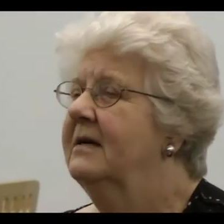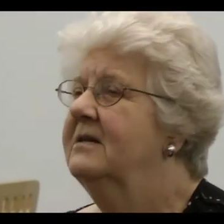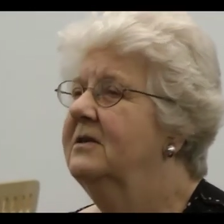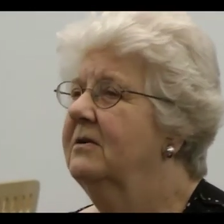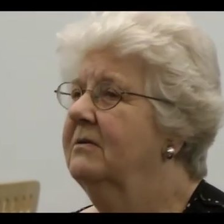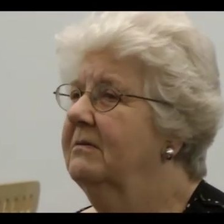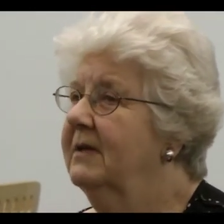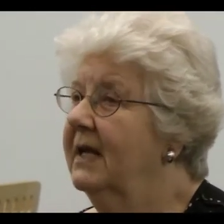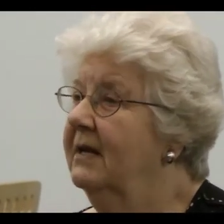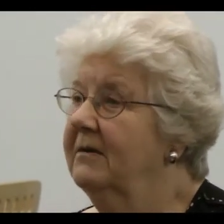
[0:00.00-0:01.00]
So
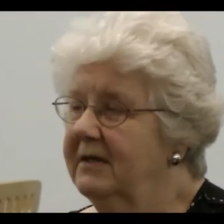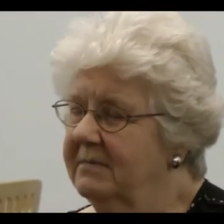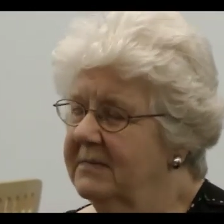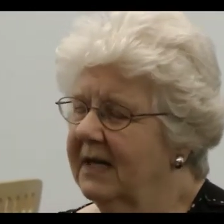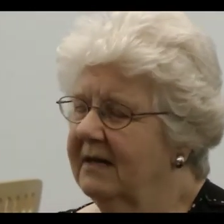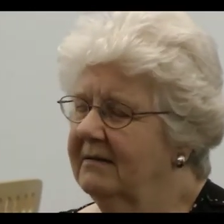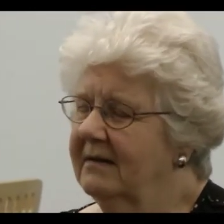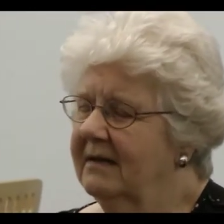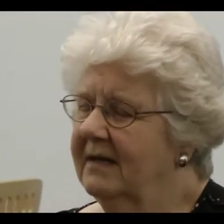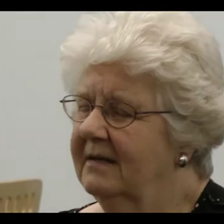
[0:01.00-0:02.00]
they lowered him
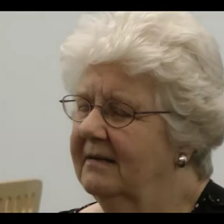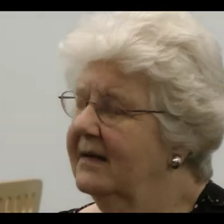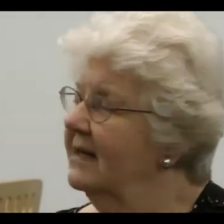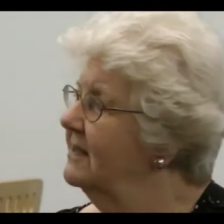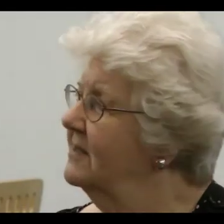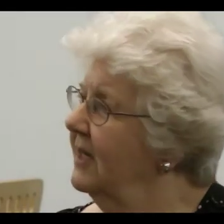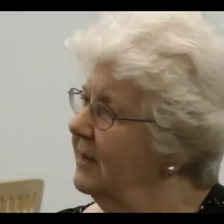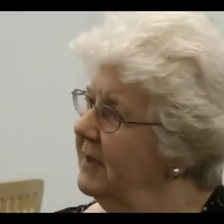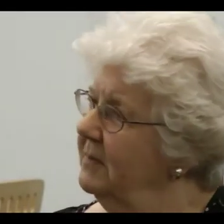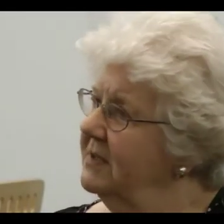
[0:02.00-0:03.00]
down, and the last
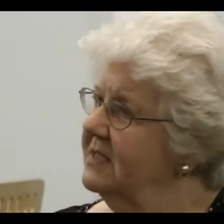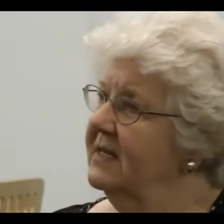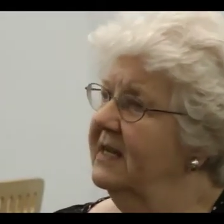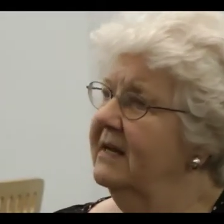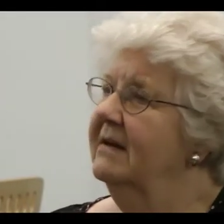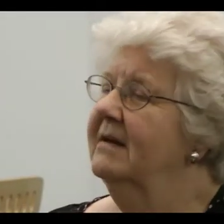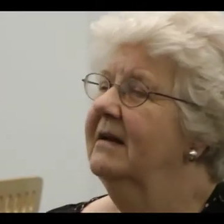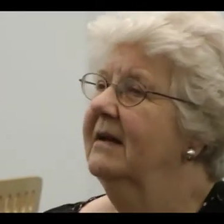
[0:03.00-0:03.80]
time he was seen,